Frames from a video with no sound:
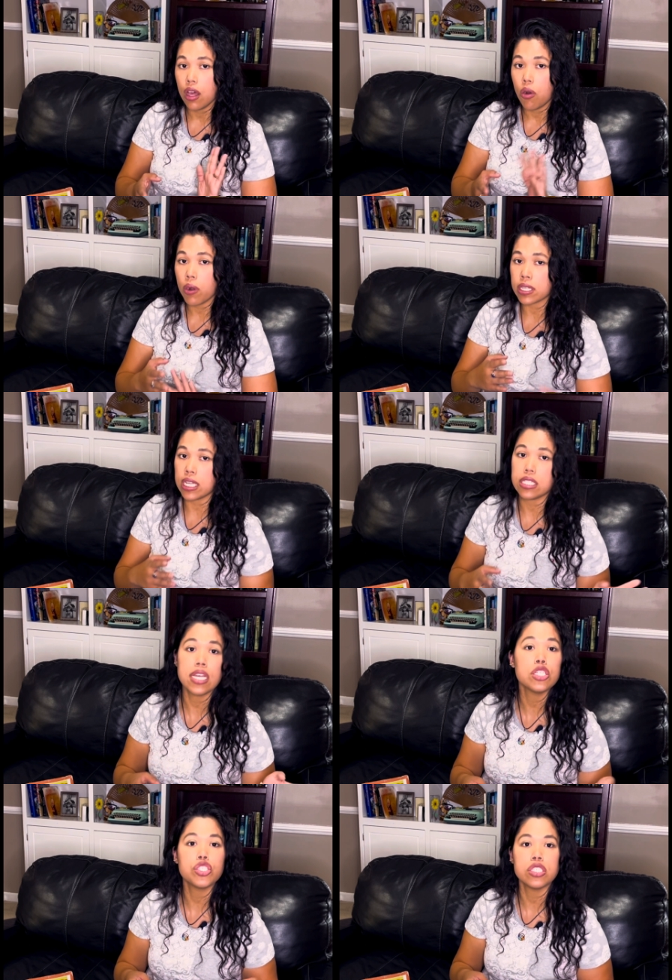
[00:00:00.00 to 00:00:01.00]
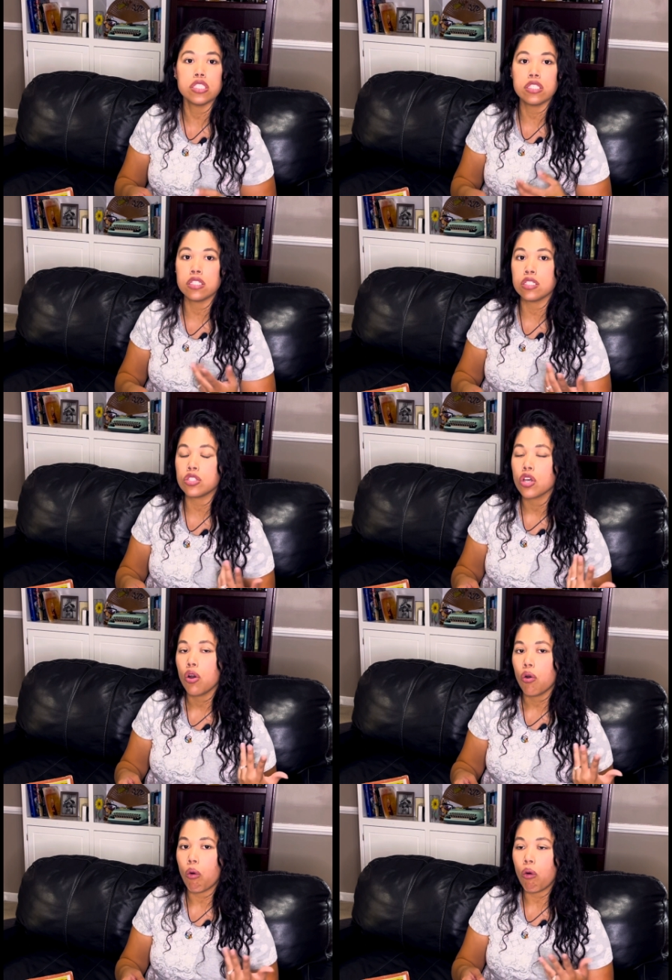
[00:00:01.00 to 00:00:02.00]
organizations,
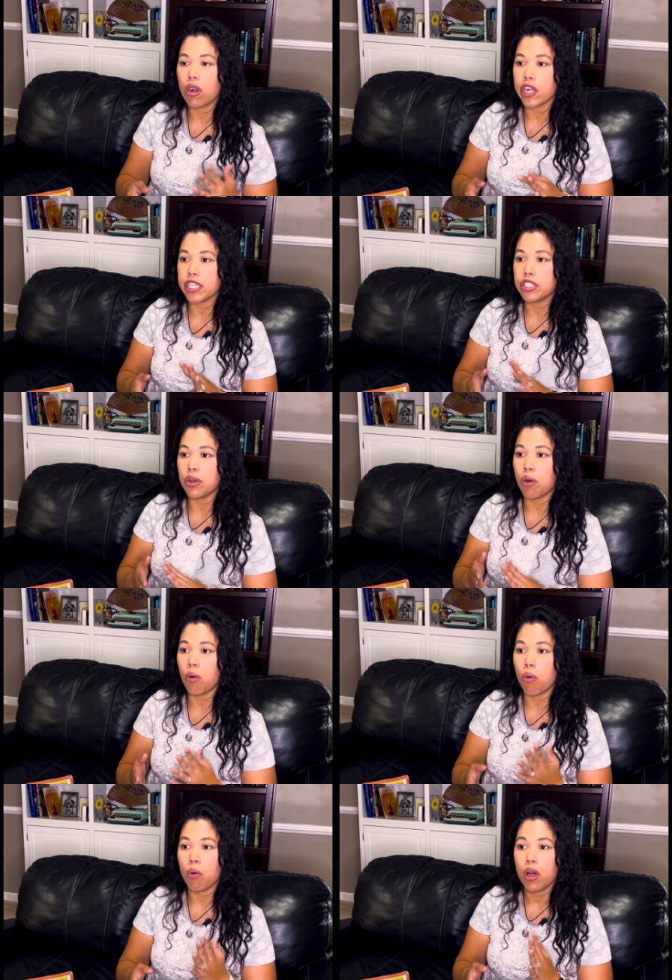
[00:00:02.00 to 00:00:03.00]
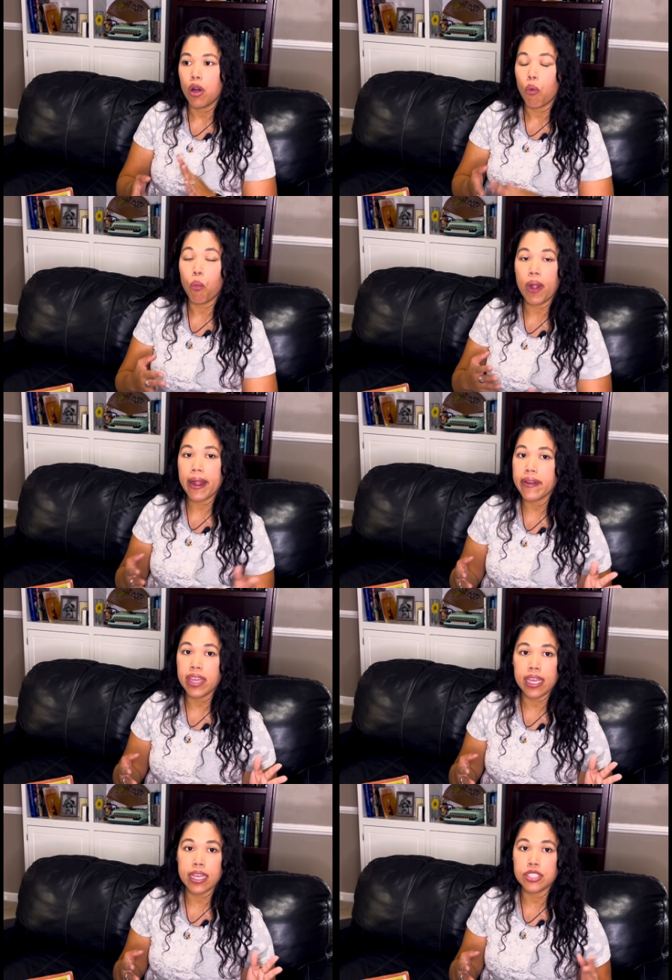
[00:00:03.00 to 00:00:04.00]
or
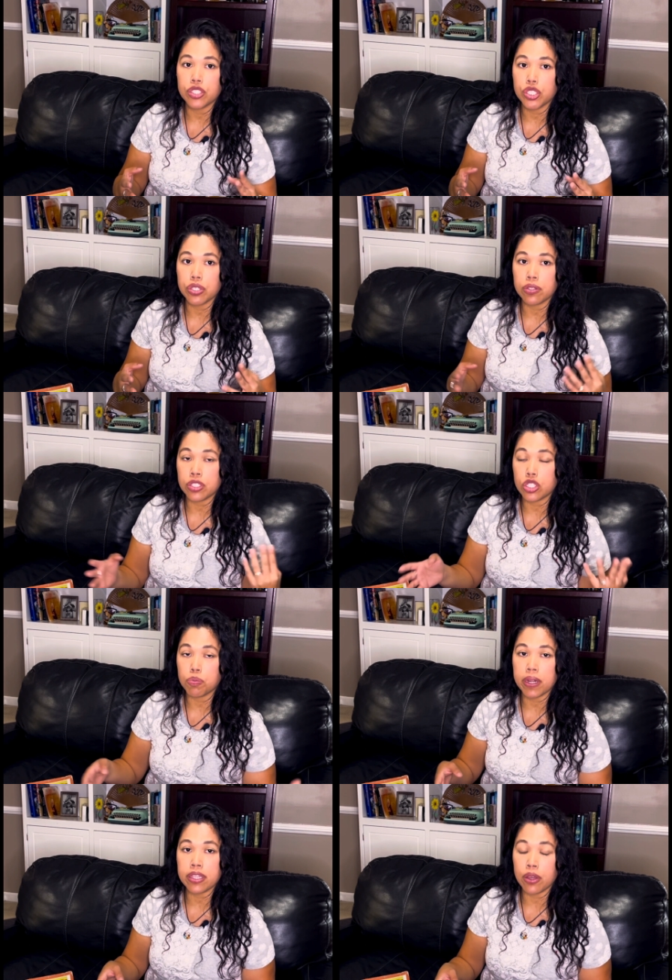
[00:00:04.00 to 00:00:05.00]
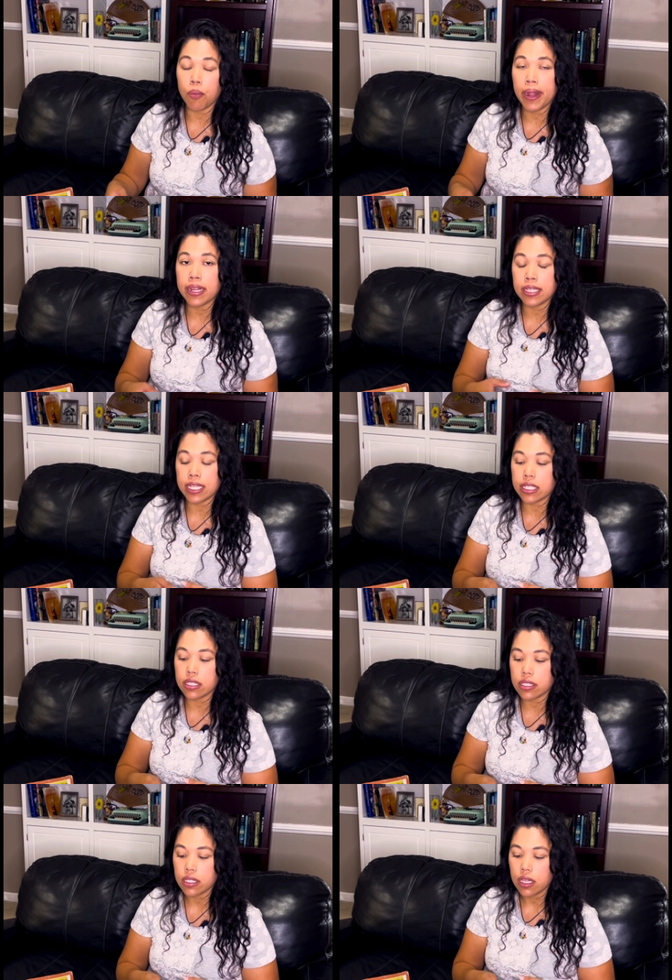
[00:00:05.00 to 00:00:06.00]
wearing it to spread the
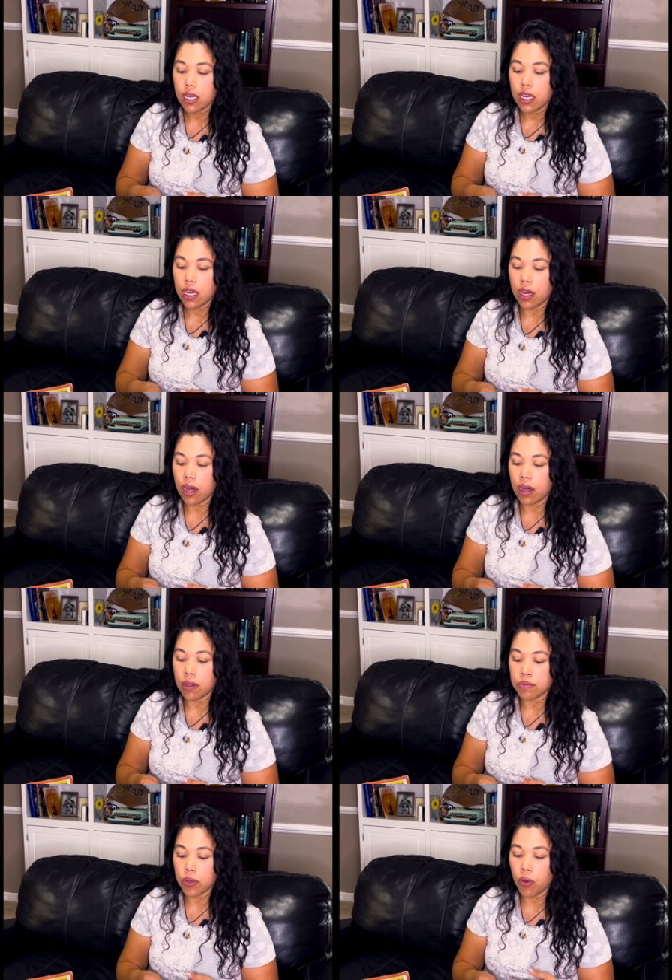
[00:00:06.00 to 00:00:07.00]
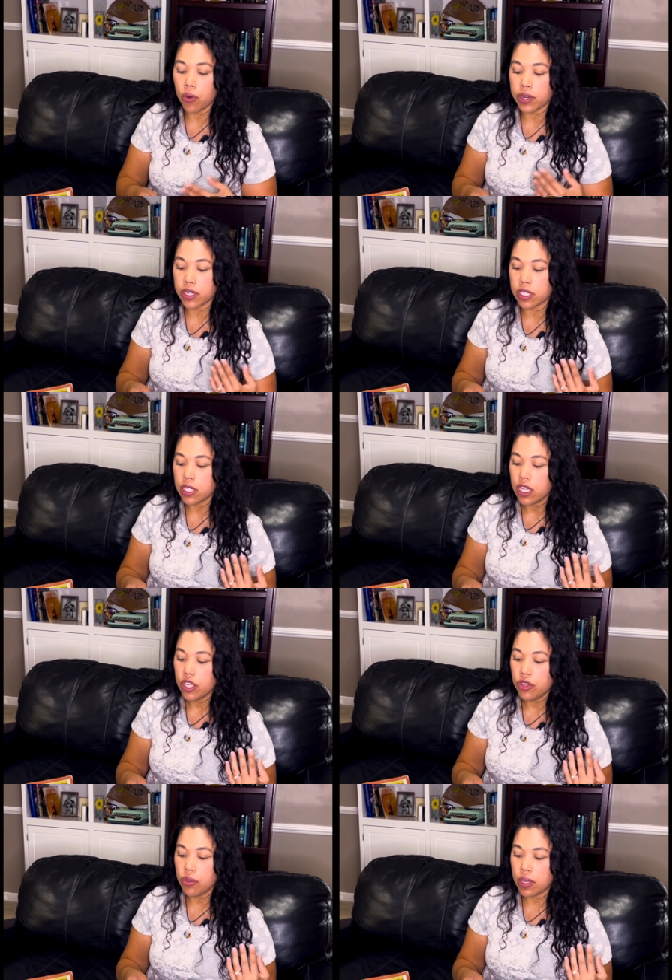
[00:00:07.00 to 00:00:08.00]
awareness, or
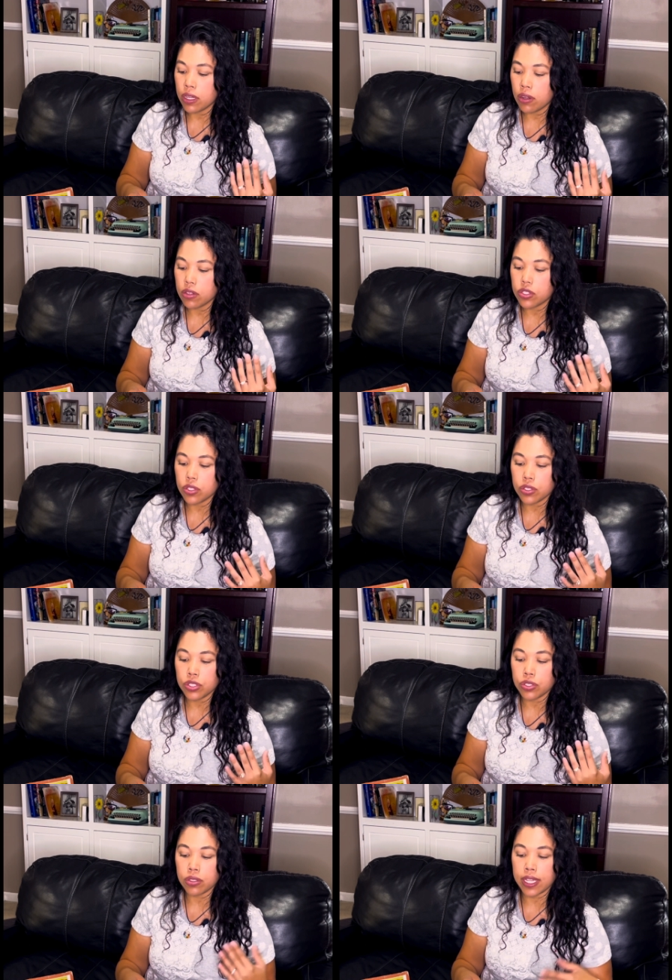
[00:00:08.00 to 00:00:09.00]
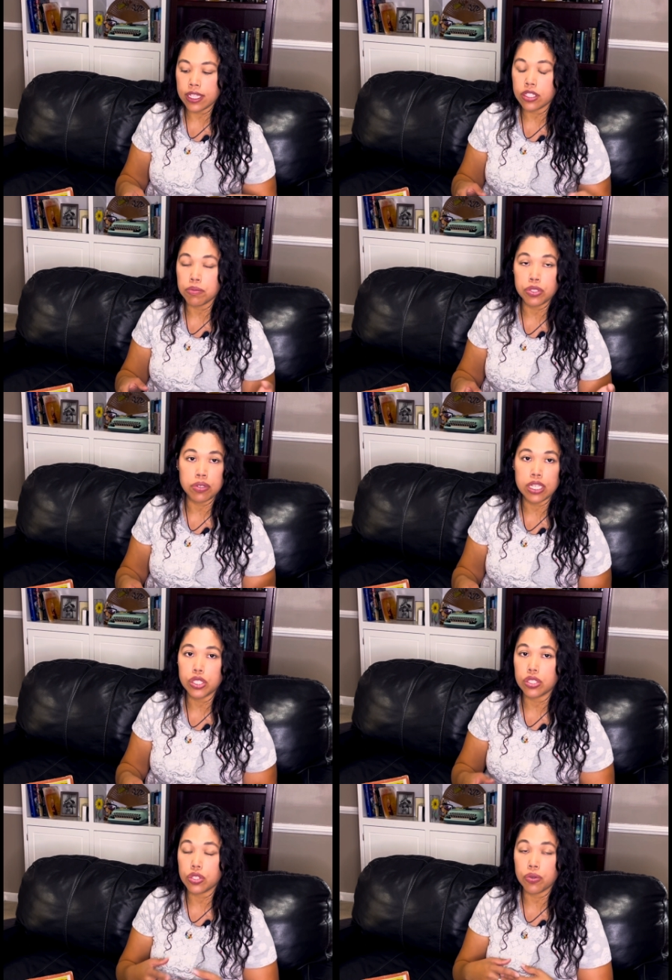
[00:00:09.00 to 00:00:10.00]
you can also do like some
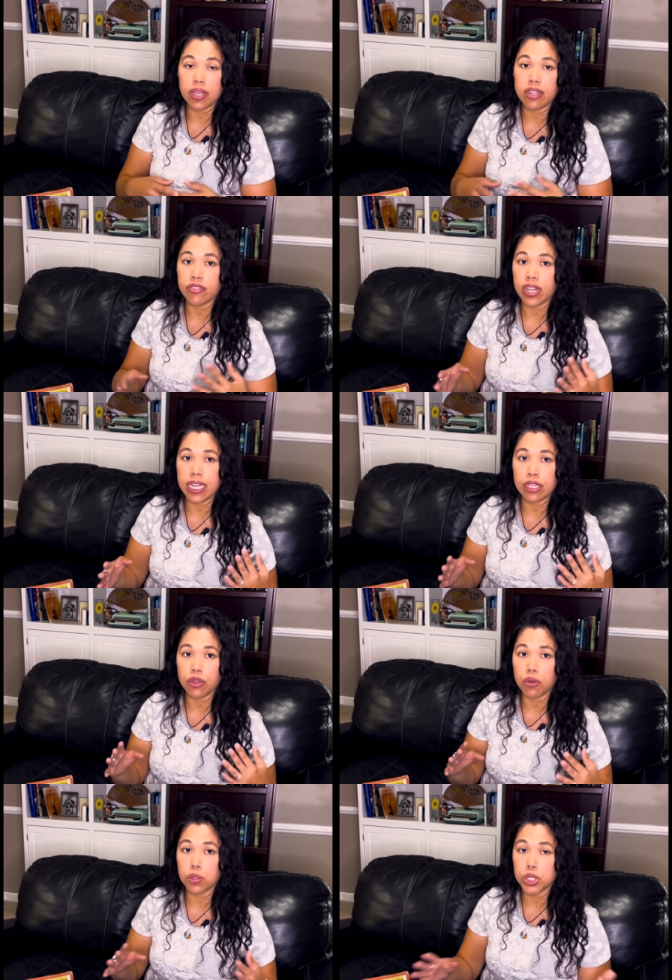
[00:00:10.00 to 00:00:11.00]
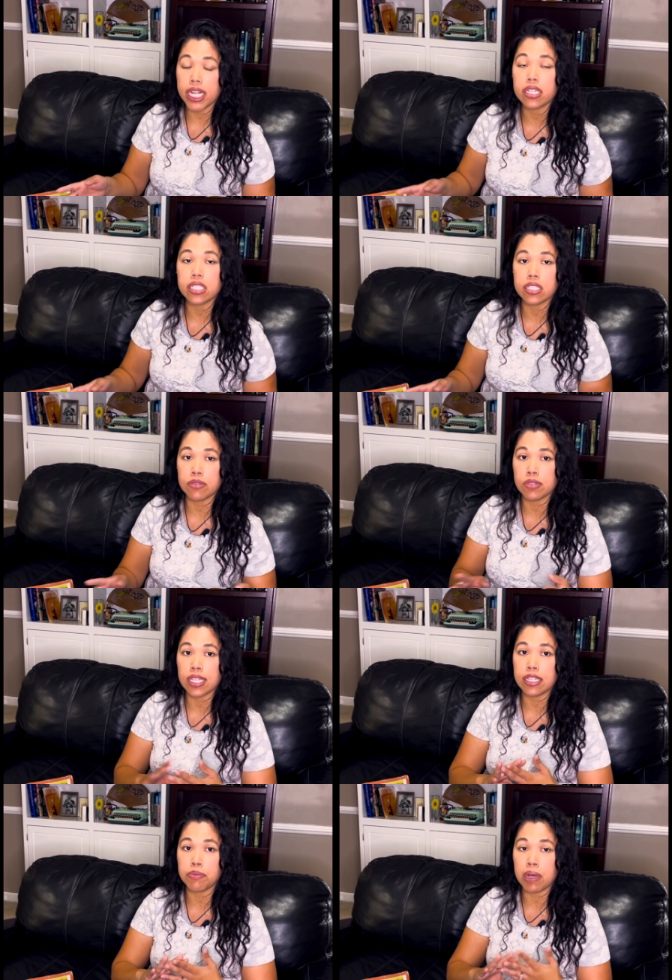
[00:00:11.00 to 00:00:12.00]
donations to whatever any local charities and
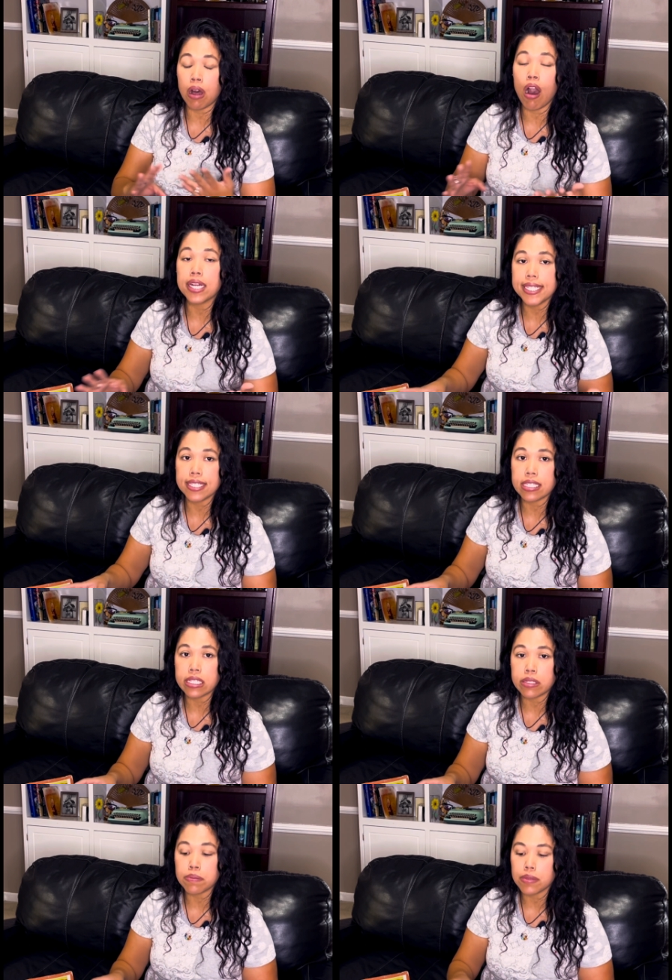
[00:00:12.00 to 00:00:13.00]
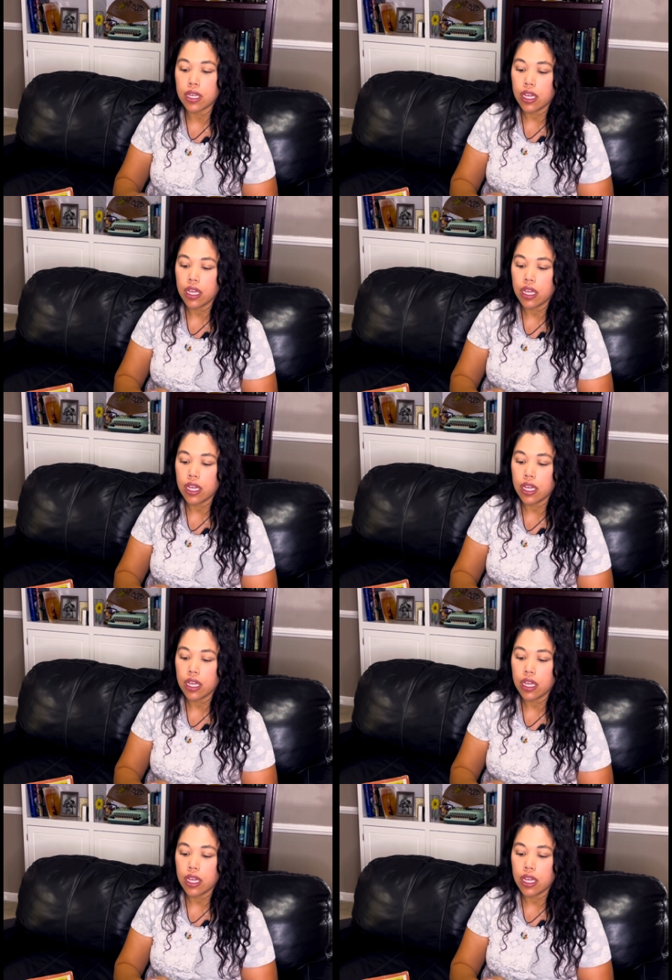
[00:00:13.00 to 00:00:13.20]
related about autism.